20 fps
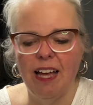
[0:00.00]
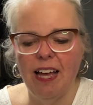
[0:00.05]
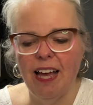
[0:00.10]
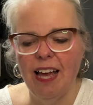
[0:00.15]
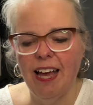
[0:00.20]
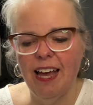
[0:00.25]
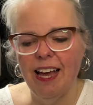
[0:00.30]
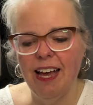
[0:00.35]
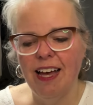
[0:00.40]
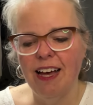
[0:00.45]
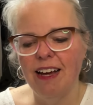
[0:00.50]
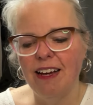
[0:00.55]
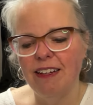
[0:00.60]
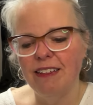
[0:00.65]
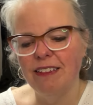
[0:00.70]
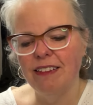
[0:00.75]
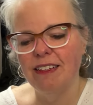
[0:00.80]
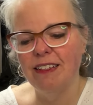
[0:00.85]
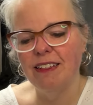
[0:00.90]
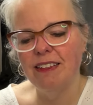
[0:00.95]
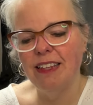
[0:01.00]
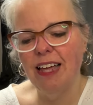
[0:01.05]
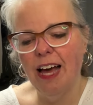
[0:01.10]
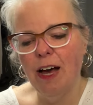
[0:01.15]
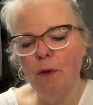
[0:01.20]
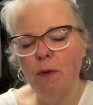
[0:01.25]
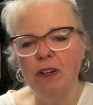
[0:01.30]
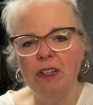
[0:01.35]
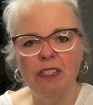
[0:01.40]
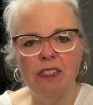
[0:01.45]
And that
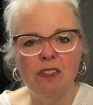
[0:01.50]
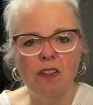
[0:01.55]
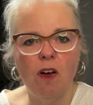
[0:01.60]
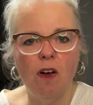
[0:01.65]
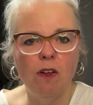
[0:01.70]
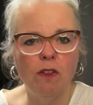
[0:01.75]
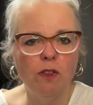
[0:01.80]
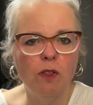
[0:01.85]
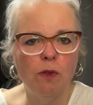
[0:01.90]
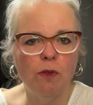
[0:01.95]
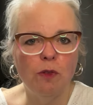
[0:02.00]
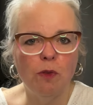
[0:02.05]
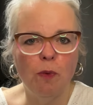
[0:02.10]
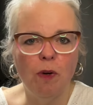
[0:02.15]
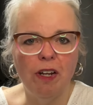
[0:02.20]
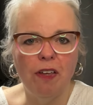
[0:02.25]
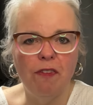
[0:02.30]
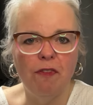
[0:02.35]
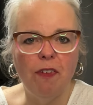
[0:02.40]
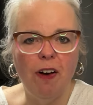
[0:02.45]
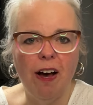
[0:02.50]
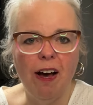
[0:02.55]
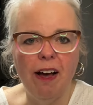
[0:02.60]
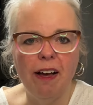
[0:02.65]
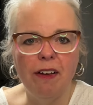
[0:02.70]
one is also 25.